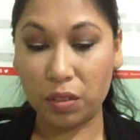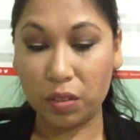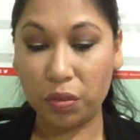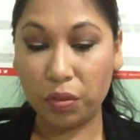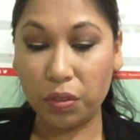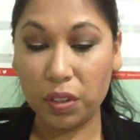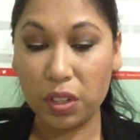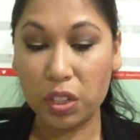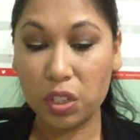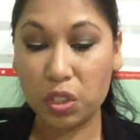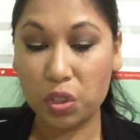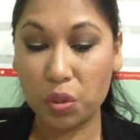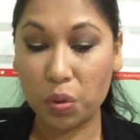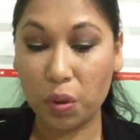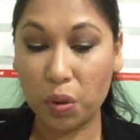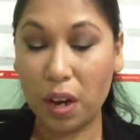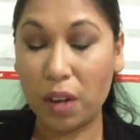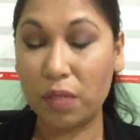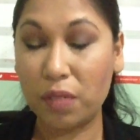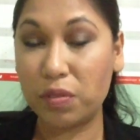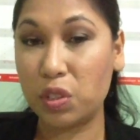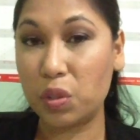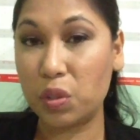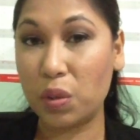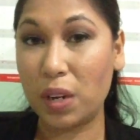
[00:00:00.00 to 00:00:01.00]
First, you
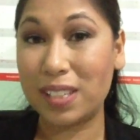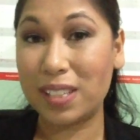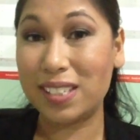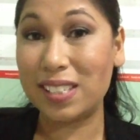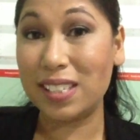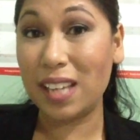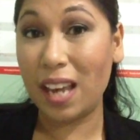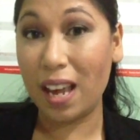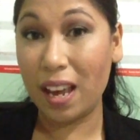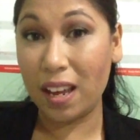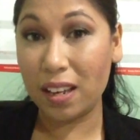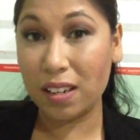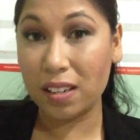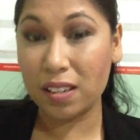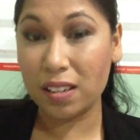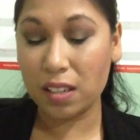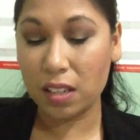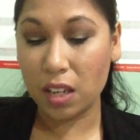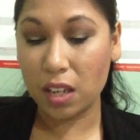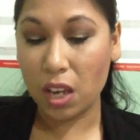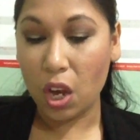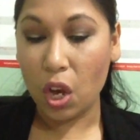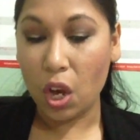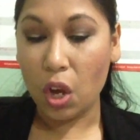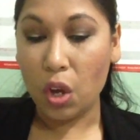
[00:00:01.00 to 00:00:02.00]
have to attend
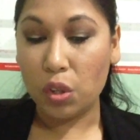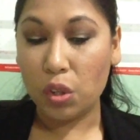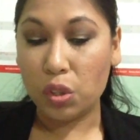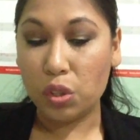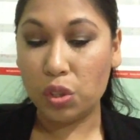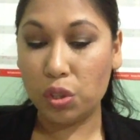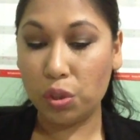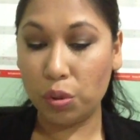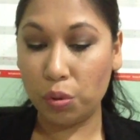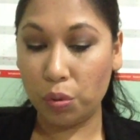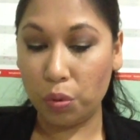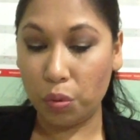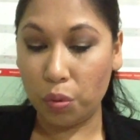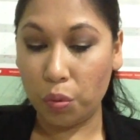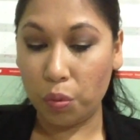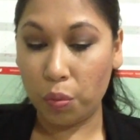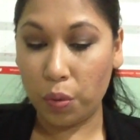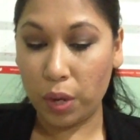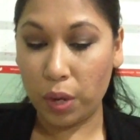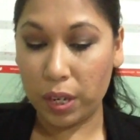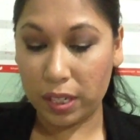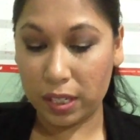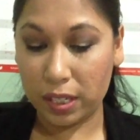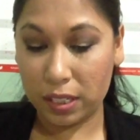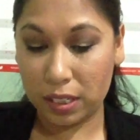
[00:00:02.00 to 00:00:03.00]
to
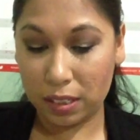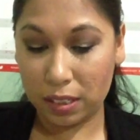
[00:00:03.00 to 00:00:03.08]
what